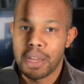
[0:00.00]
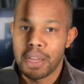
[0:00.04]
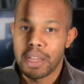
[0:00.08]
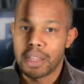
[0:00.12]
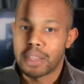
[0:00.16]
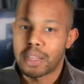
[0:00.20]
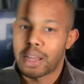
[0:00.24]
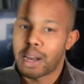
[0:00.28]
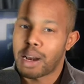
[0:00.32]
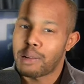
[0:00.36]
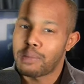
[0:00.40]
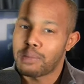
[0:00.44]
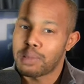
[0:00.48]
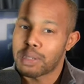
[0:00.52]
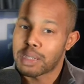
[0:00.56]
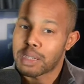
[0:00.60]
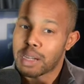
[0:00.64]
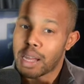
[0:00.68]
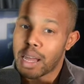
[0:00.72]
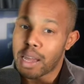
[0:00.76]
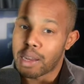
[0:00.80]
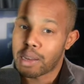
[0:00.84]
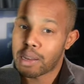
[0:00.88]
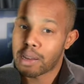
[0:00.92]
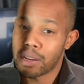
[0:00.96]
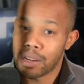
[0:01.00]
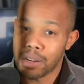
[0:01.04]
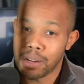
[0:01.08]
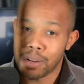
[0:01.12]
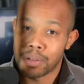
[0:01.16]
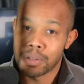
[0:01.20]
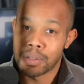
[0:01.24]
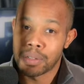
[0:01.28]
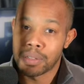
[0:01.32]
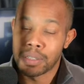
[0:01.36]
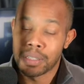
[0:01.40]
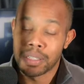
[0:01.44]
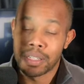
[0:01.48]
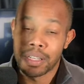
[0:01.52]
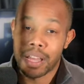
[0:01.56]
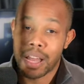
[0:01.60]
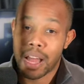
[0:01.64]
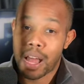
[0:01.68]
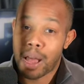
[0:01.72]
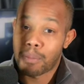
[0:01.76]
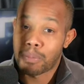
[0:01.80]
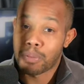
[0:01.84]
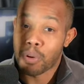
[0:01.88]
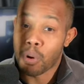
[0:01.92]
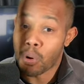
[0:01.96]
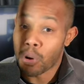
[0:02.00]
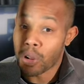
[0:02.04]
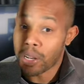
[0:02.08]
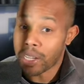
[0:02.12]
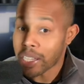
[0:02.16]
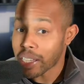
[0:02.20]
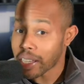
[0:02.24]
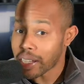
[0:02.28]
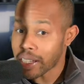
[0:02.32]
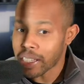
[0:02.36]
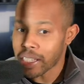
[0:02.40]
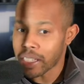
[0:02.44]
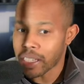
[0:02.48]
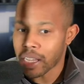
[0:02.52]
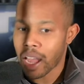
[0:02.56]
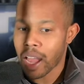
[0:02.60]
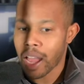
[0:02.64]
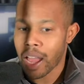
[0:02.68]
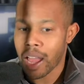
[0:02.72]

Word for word: that I was like, oh, I'm on NDI.